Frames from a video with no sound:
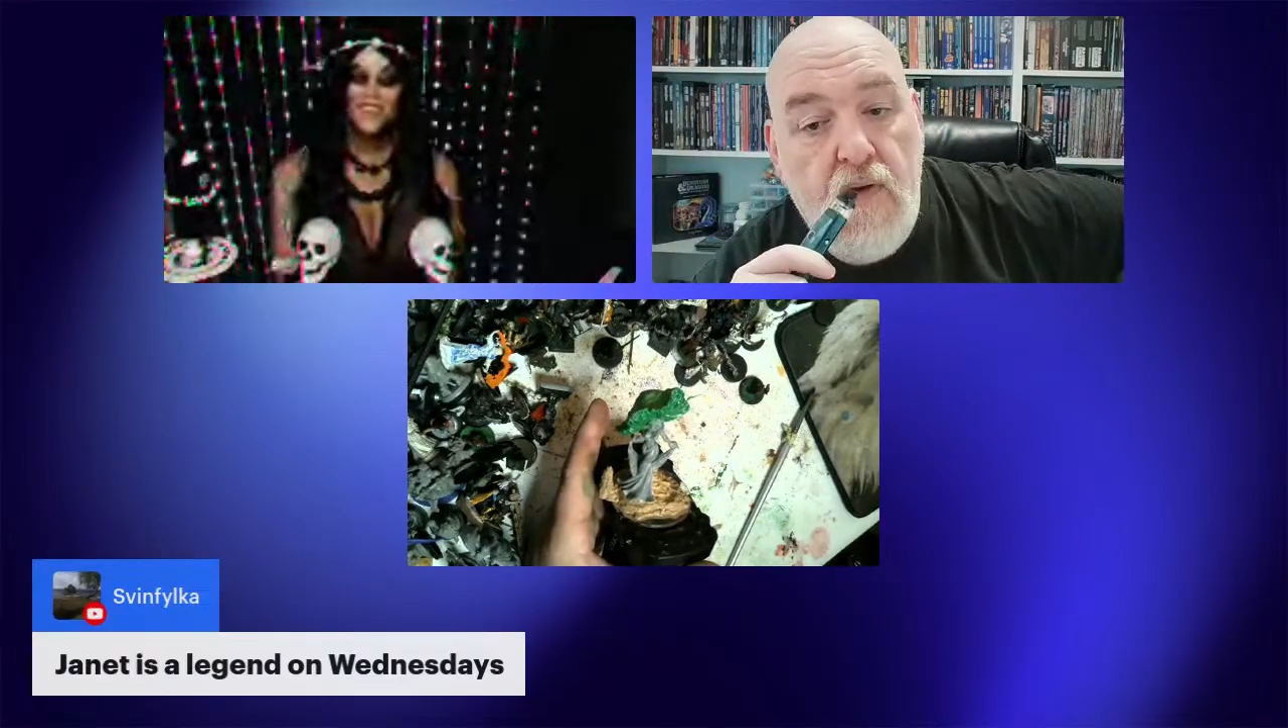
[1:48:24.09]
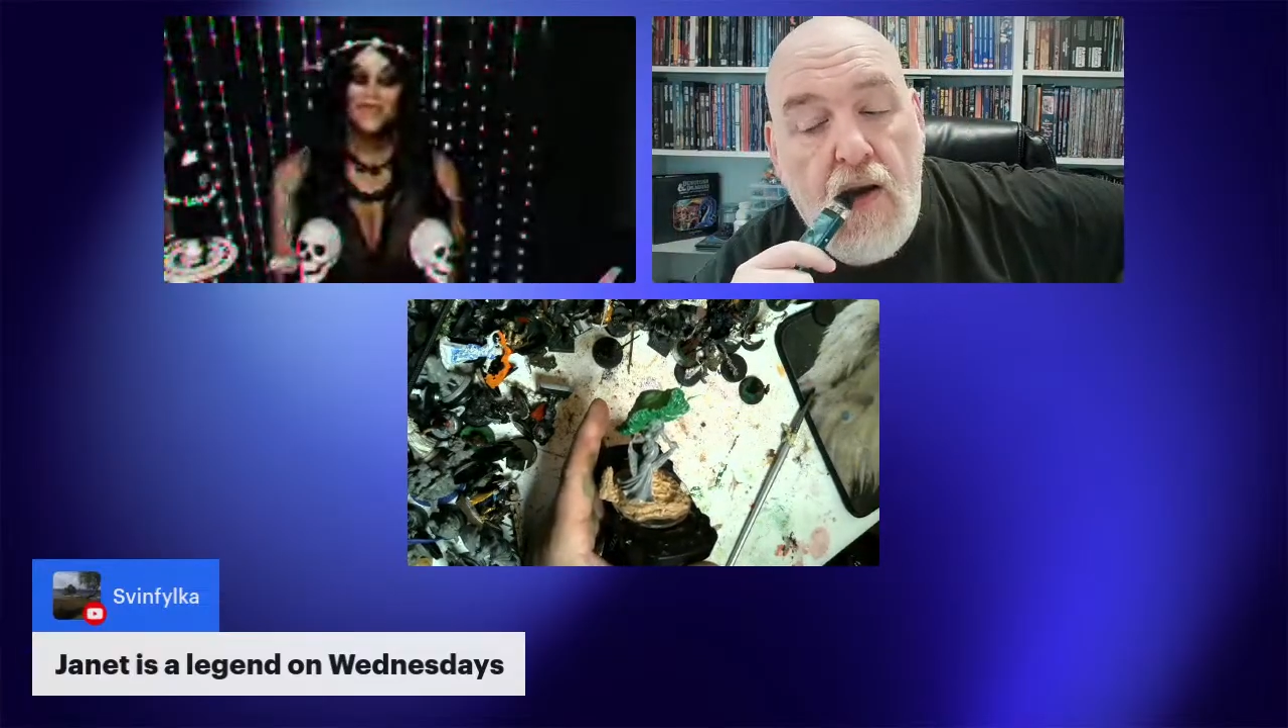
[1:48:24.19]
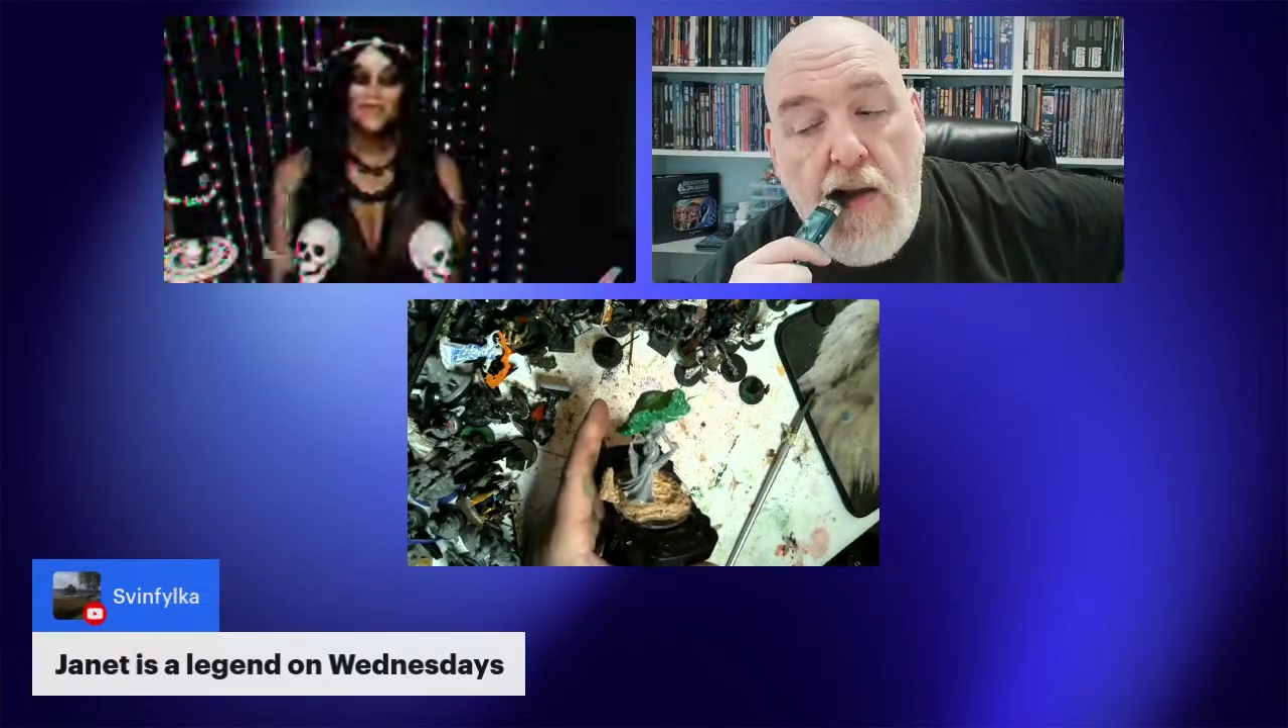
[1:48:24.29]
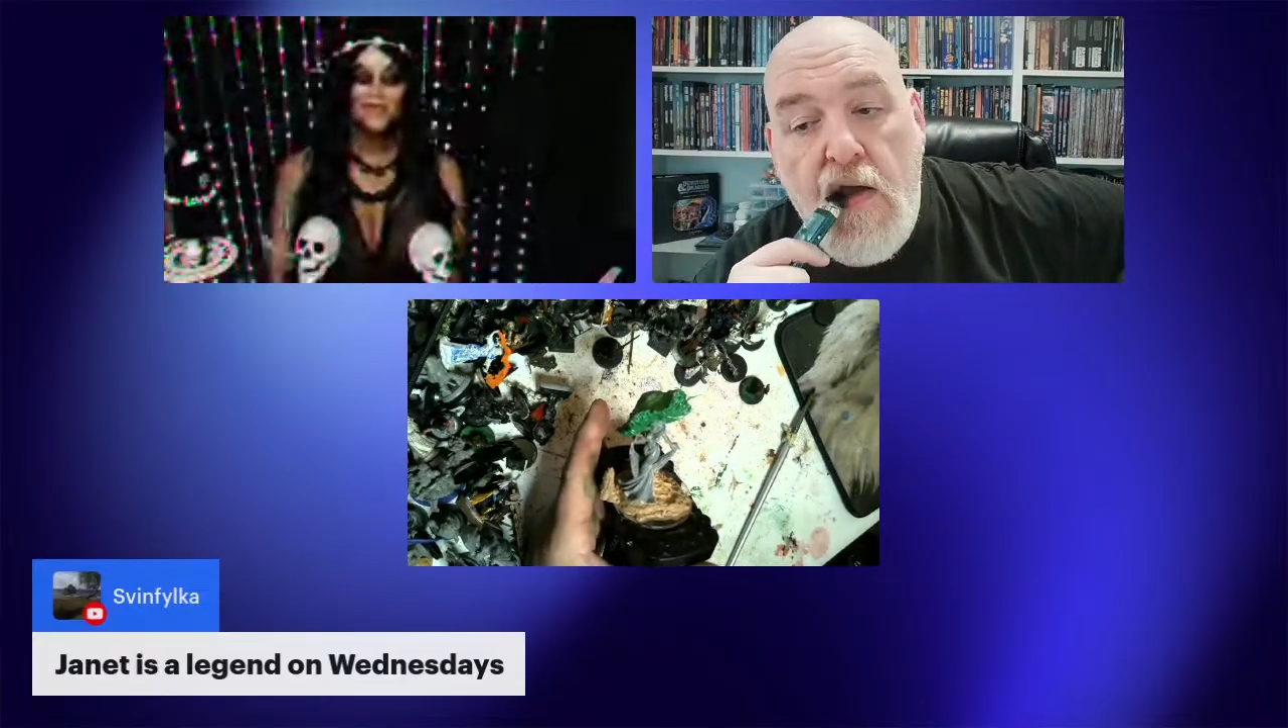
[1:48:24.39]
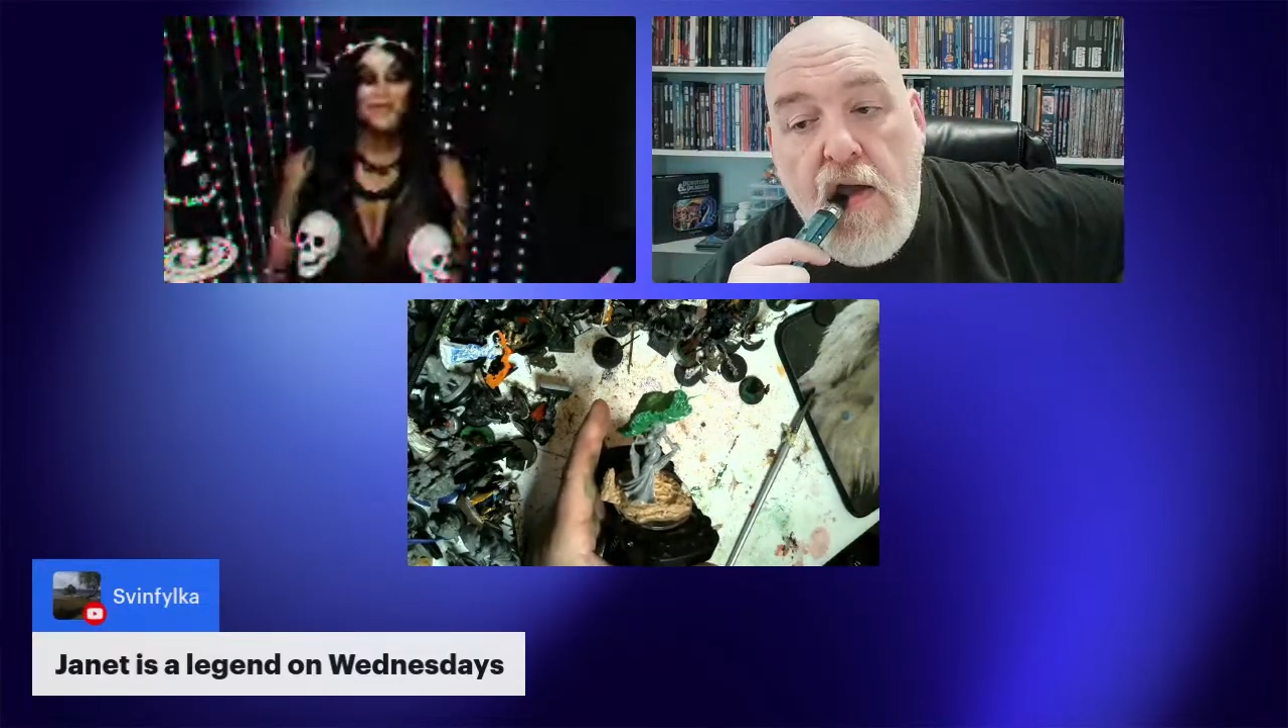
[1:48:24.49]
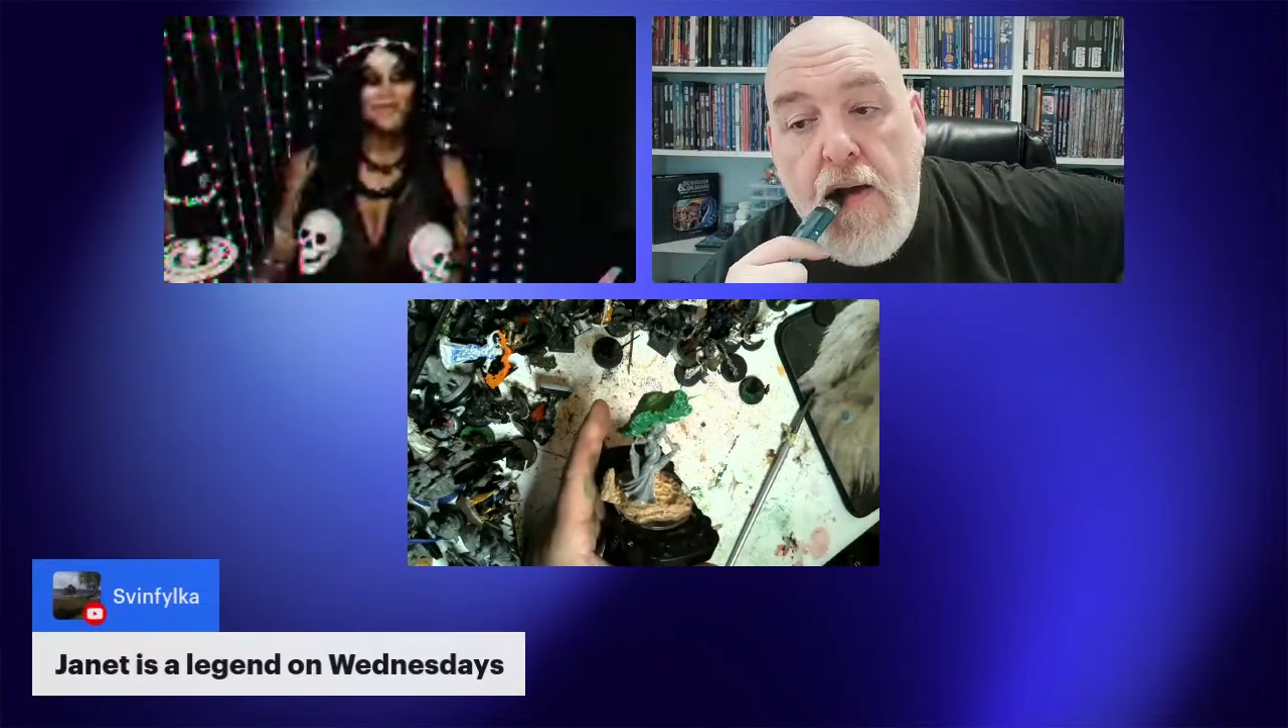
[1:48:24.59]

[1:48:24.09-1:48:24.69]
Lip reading: We'll see